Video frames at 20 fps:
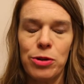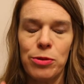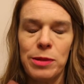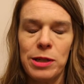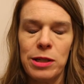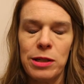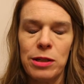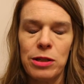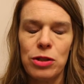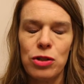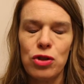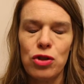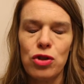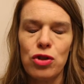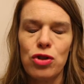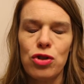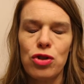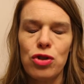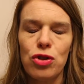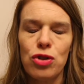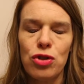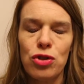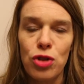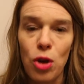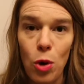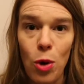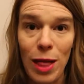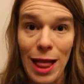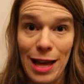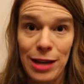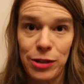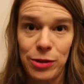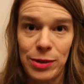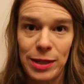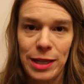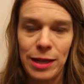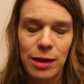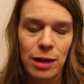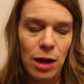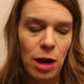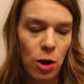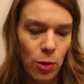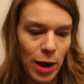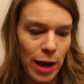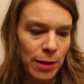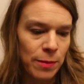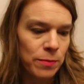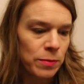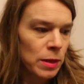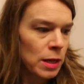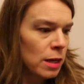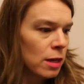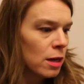You'll be so glad you did. Okay,